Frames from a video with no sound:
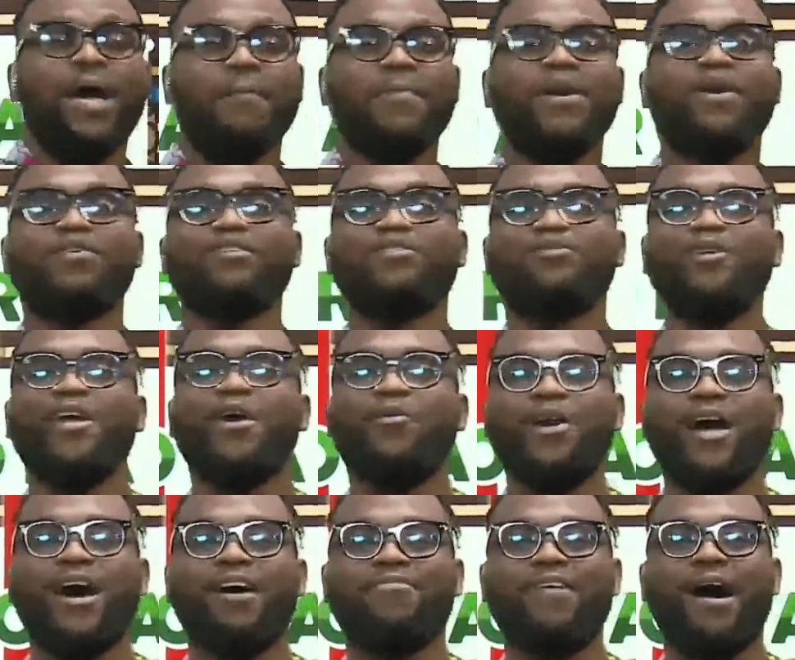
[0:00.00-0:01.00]
because today
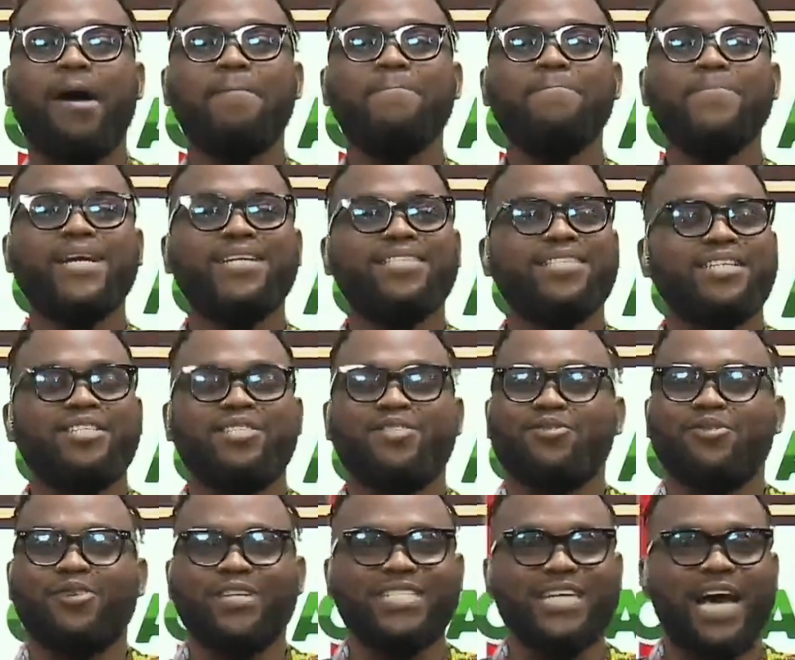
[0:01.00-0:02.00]
we have amazing
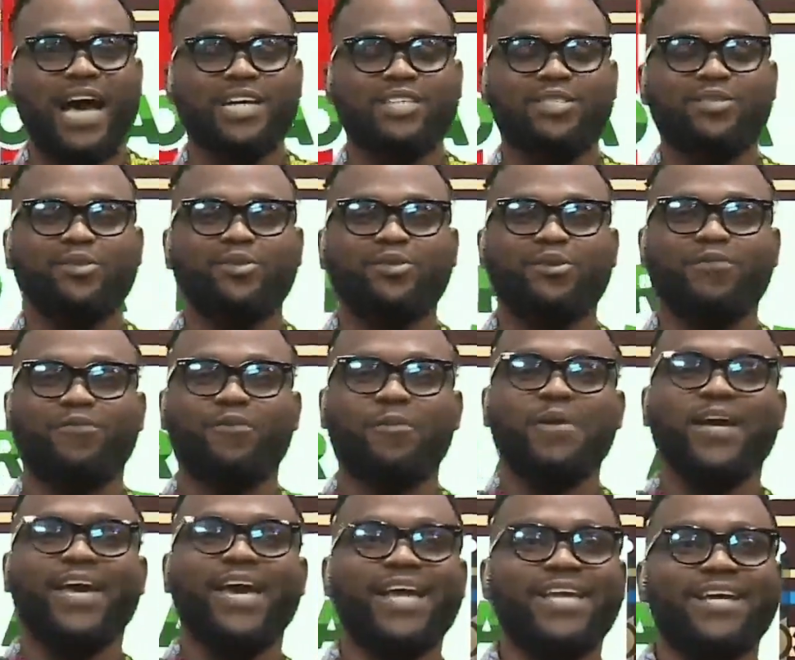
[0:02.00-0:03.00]
stories as usual
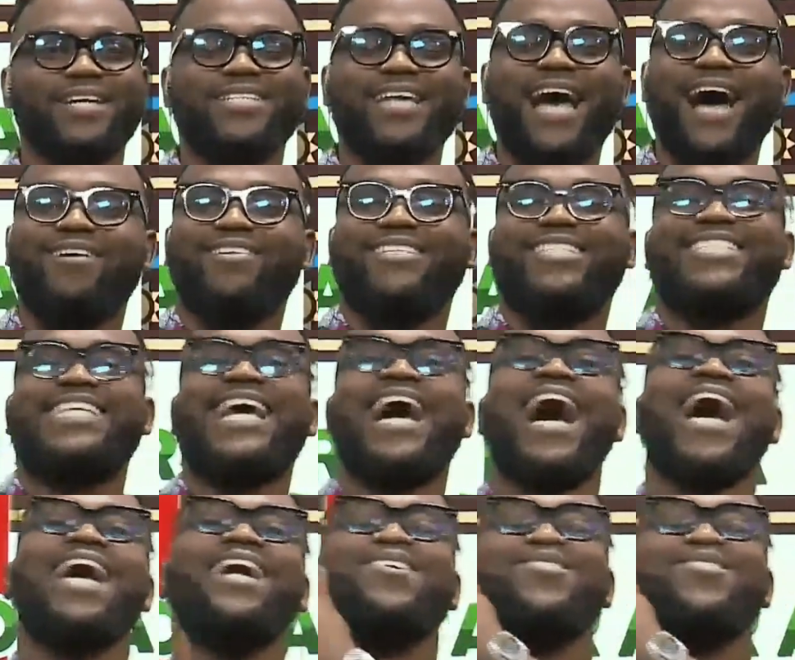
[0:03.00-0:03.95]
from Kenyans outside